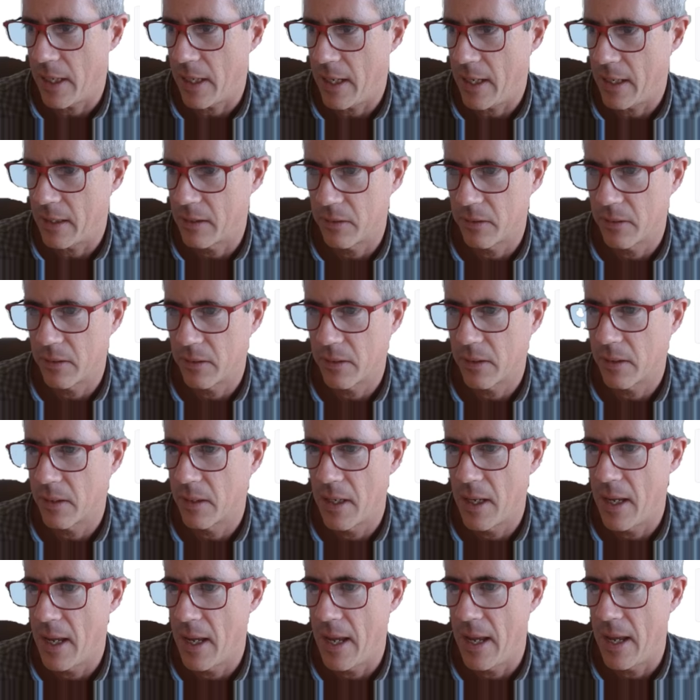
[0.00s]
X,
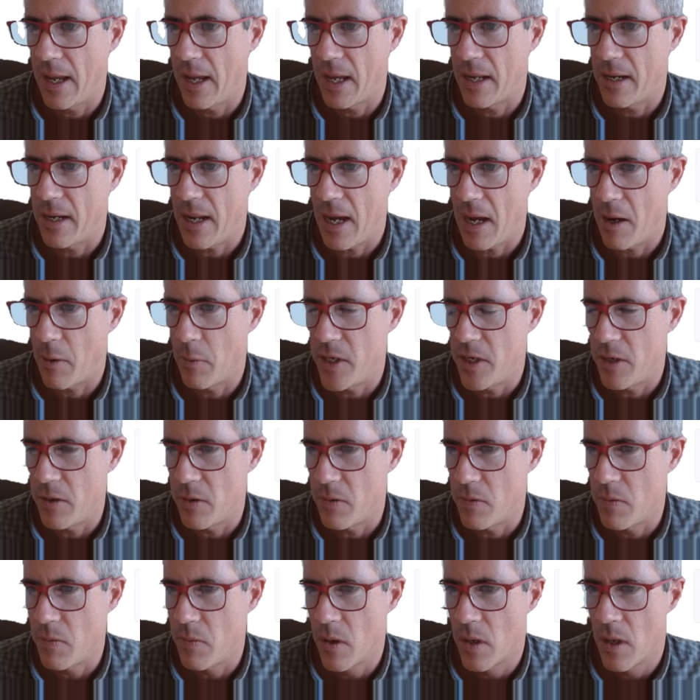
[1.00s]
and now when
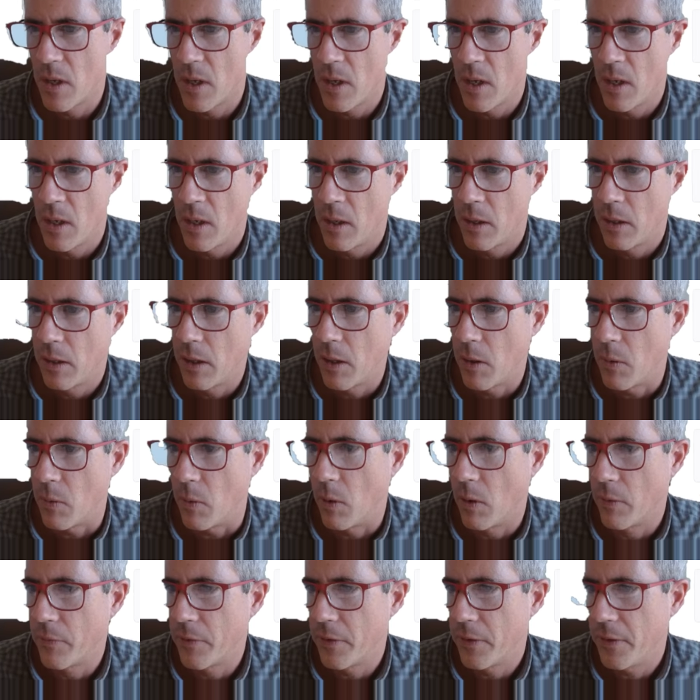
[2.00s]
you go
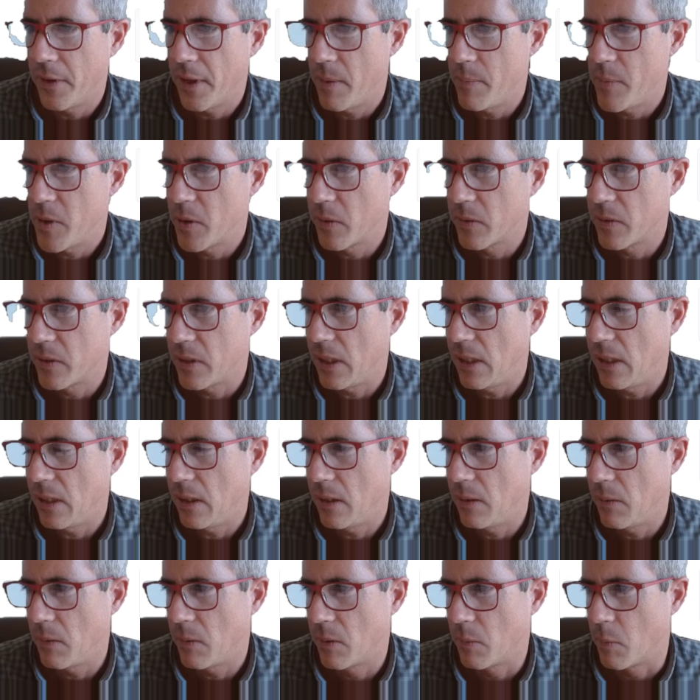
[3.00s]
over them, you'll see
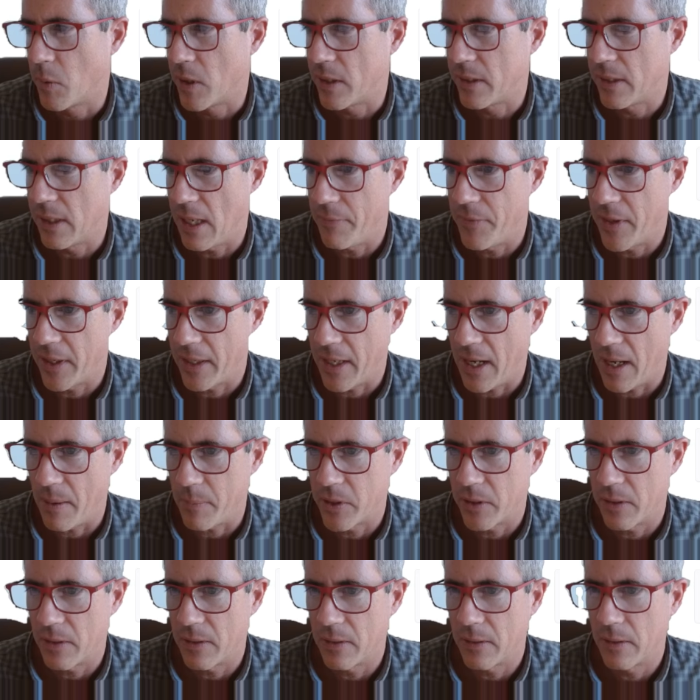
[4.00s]
the ones that have the
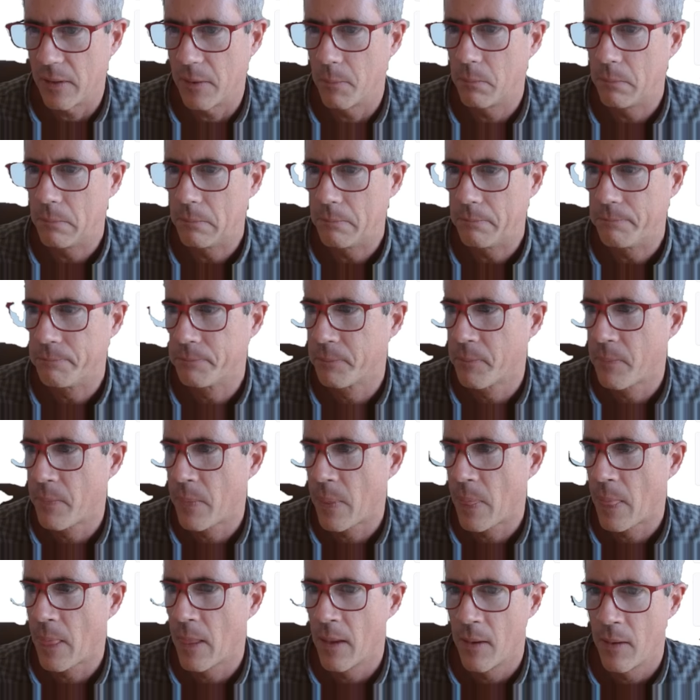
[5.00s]
captions.
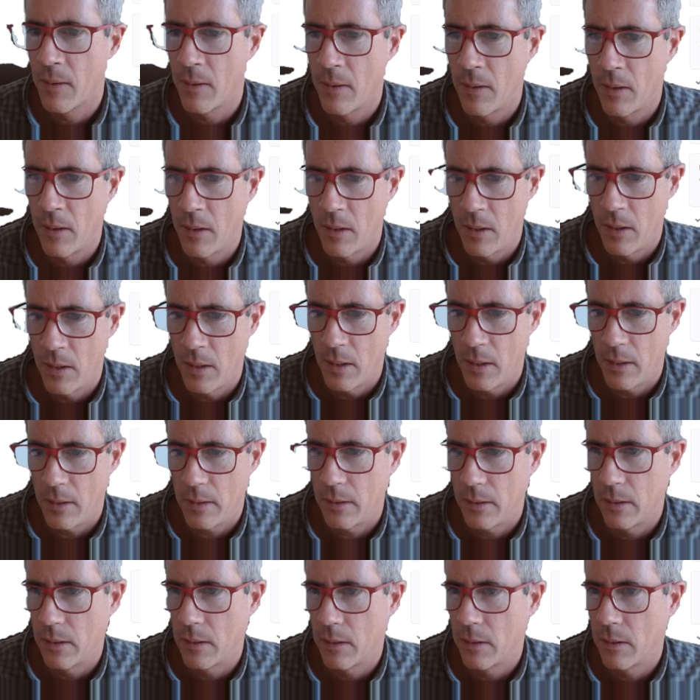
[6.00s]

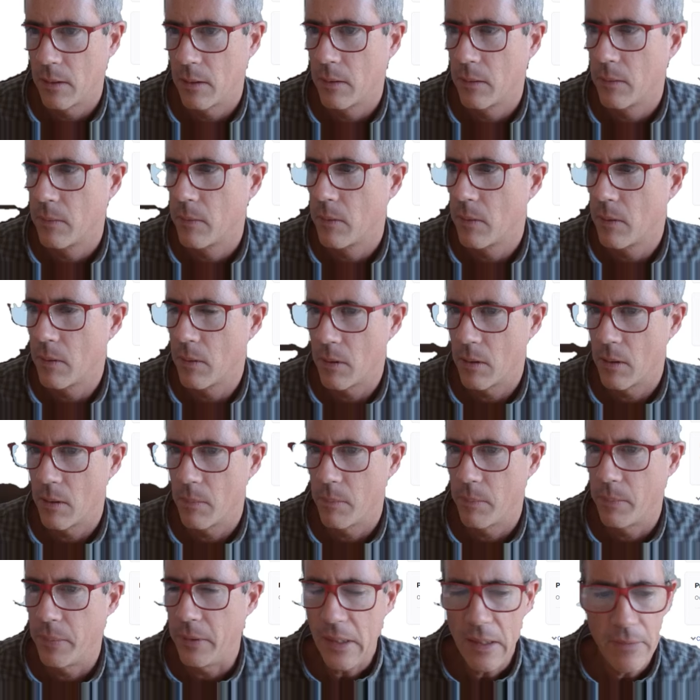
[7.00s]

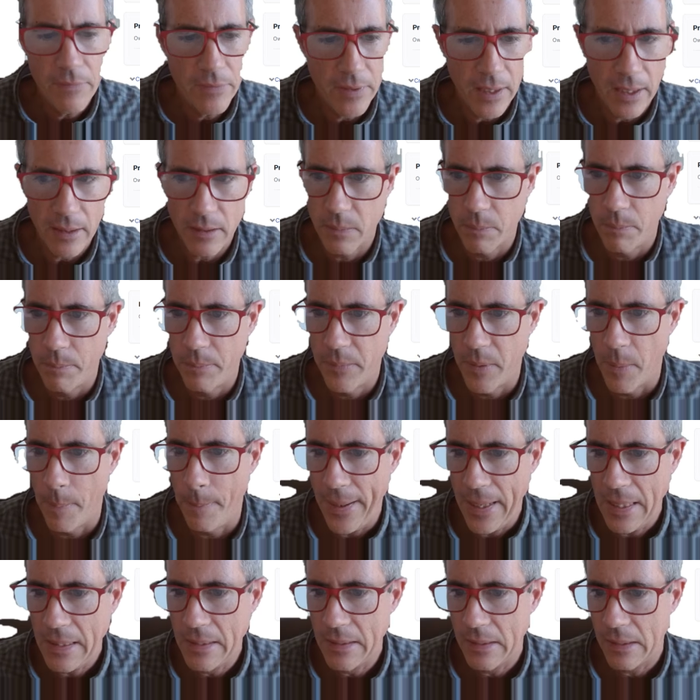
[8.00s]
I believe that's the
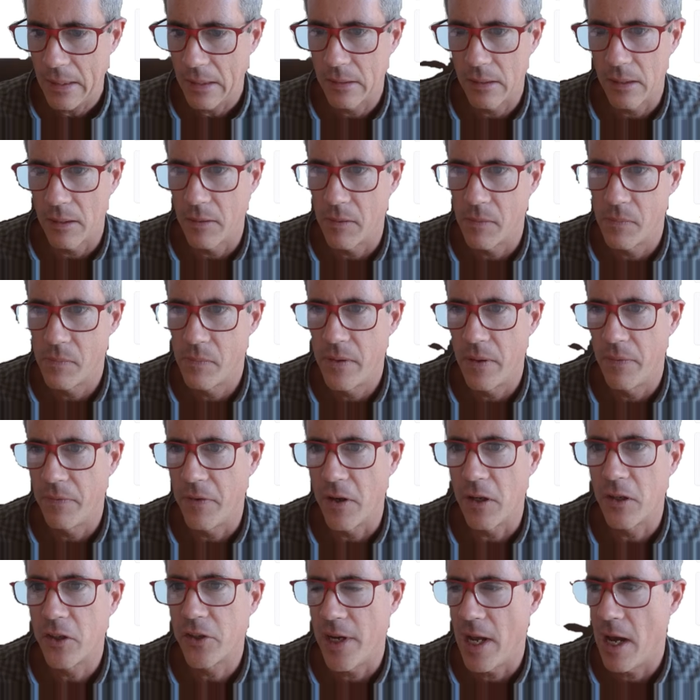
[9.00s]
basics of the
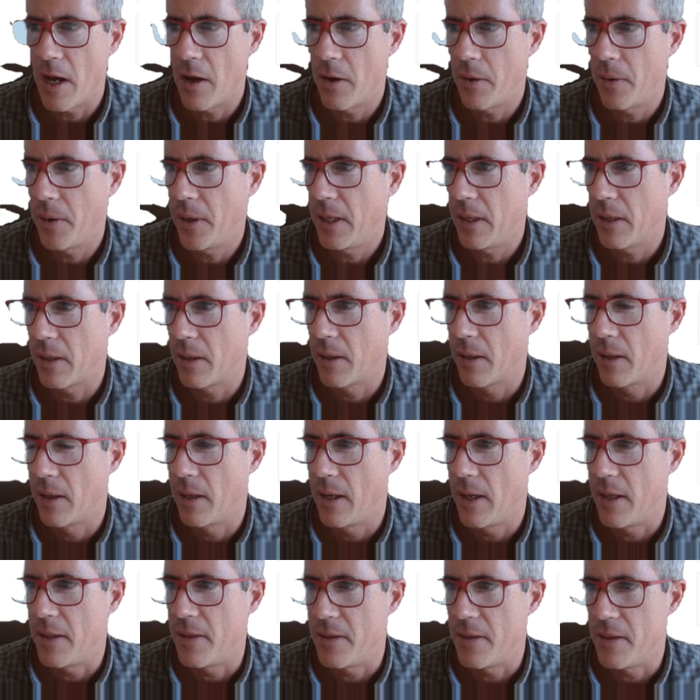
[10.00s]
functionality
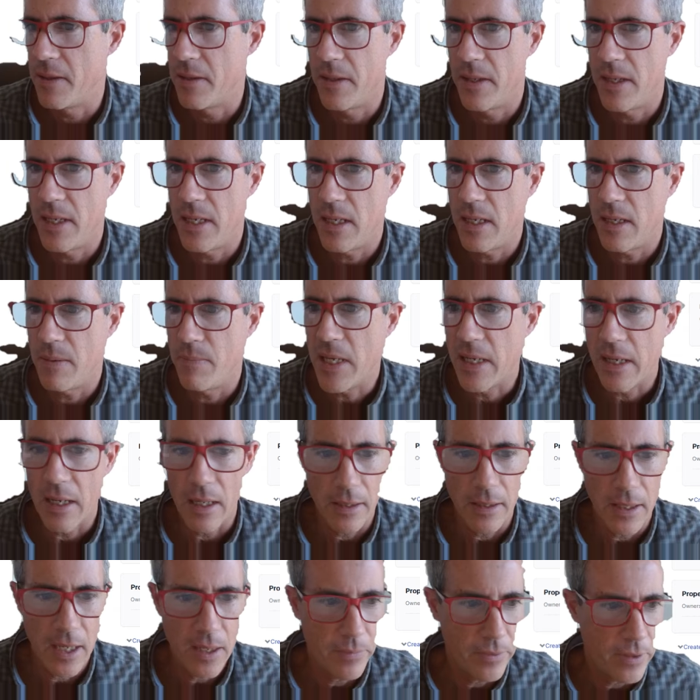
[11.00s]
in the media
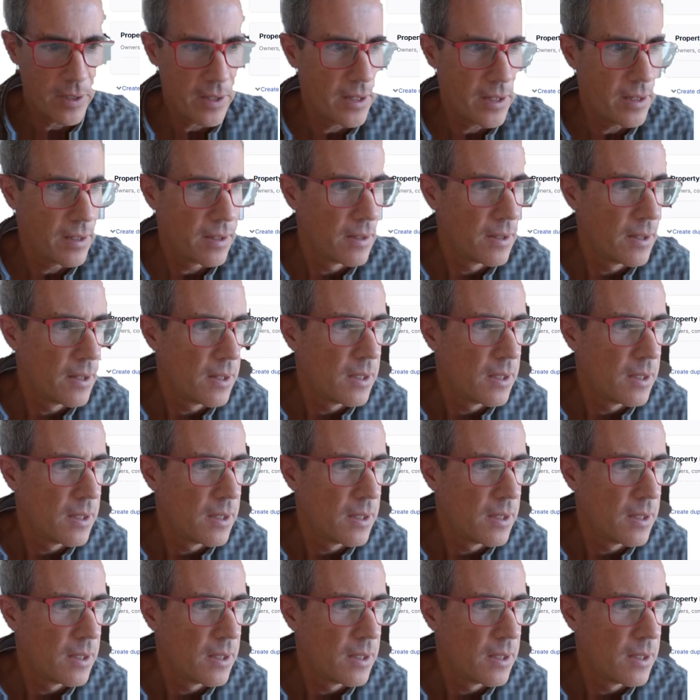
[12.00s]
library.